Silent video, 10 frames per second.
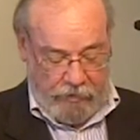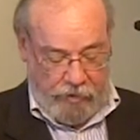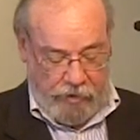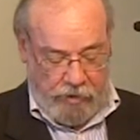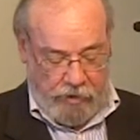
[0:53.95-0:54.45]

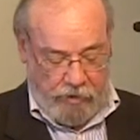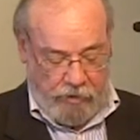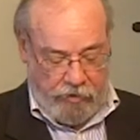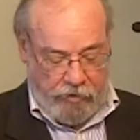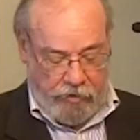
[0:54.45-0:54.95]
Jesus
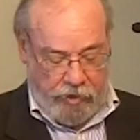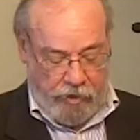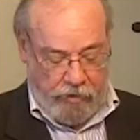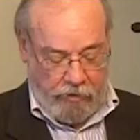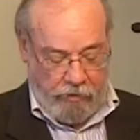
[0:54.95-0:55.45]
entered
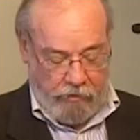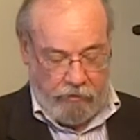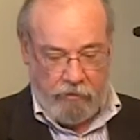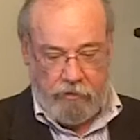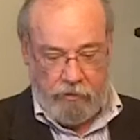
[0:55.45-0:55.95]

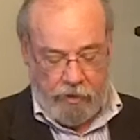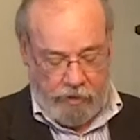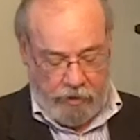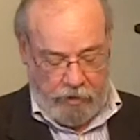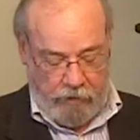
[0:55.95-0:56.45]
Jericho, Luke
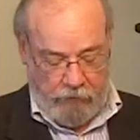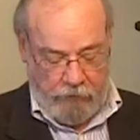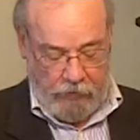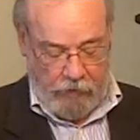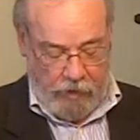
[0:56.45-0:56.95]

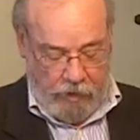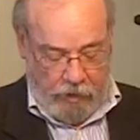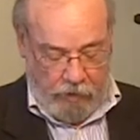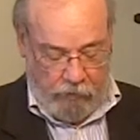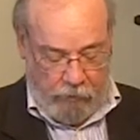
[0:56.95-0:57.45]
19,
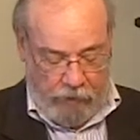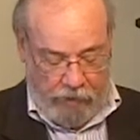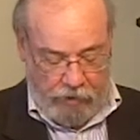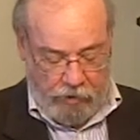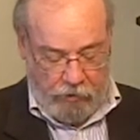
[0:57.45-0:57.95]
and was
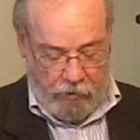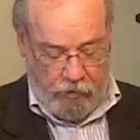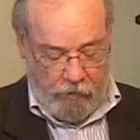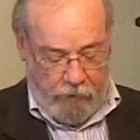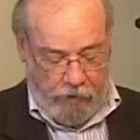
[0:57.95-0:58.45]
passing
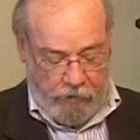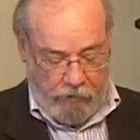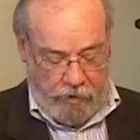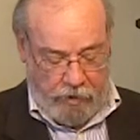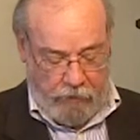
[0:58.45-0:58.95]
through, and a man
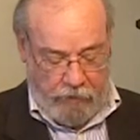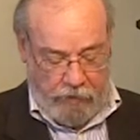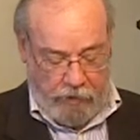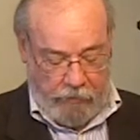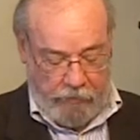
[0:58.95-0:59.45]
was there by
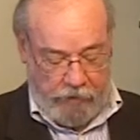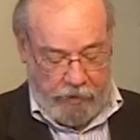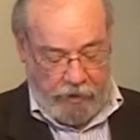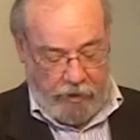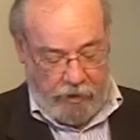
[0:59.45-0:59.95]
the name of
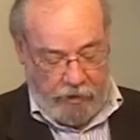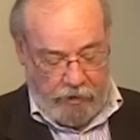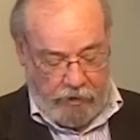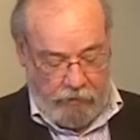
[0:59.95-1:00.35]
Zacchaeus.